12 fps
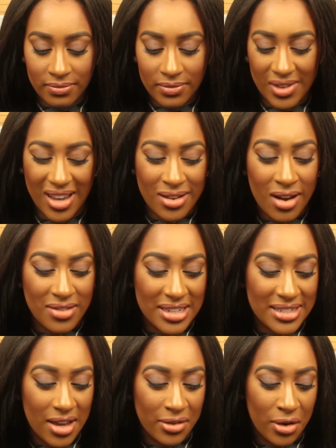Now I can't really
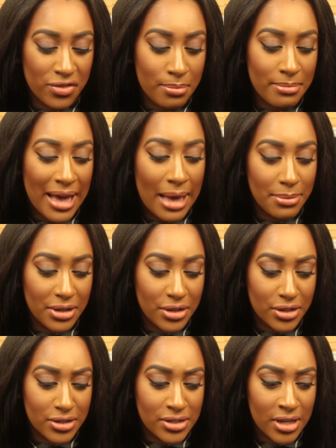say I go for matte
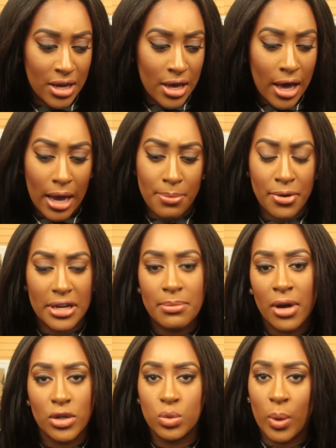because I pretty
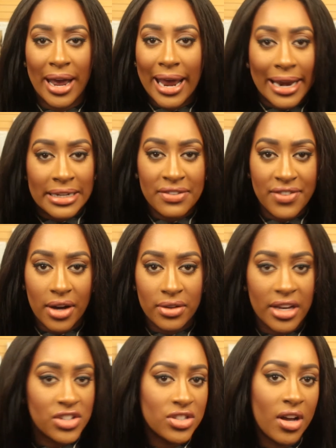much wear any
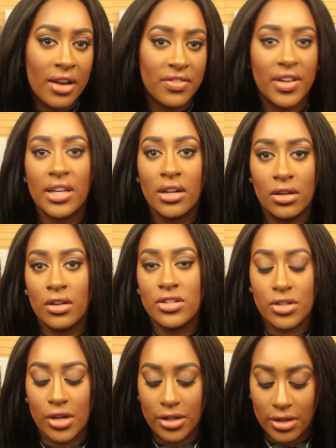foundation that I think looks
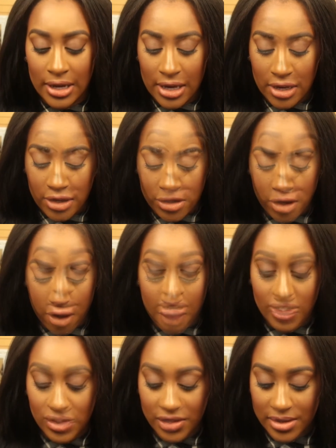good. So
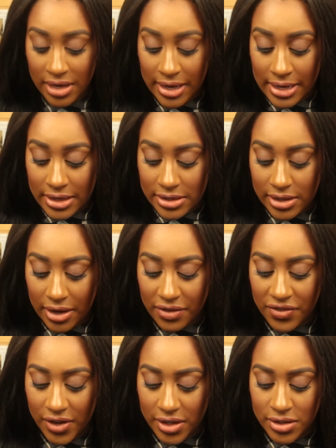foundations. So
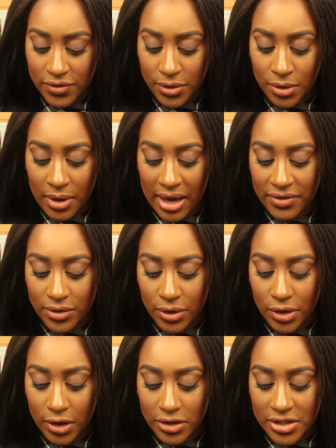first of all, I've
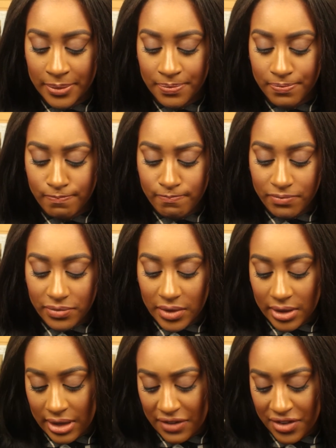got...
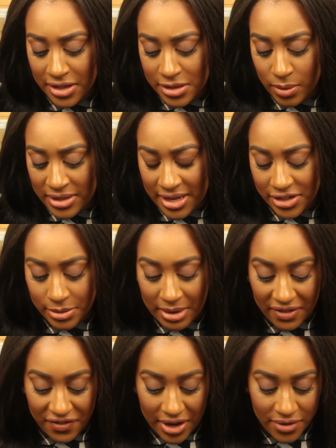I think this one's actually my
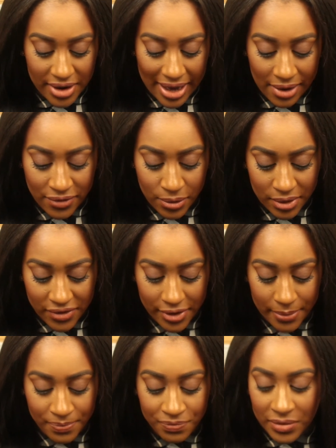favourite out of all of
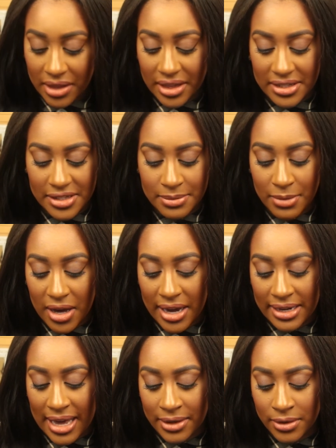them. This is my
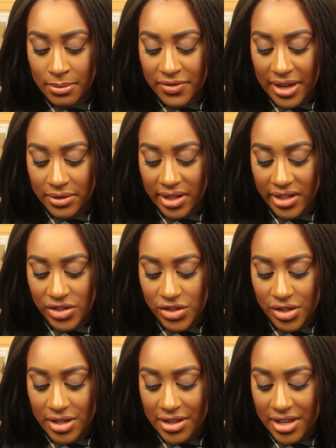Lancome
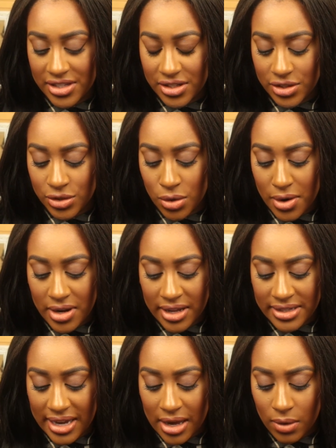foundation, and this is Teint
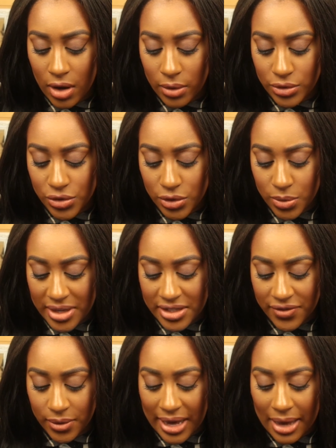Idole Ultra
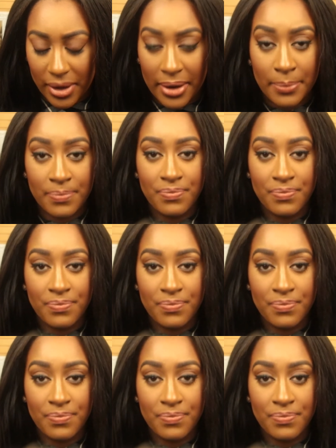24 Hour.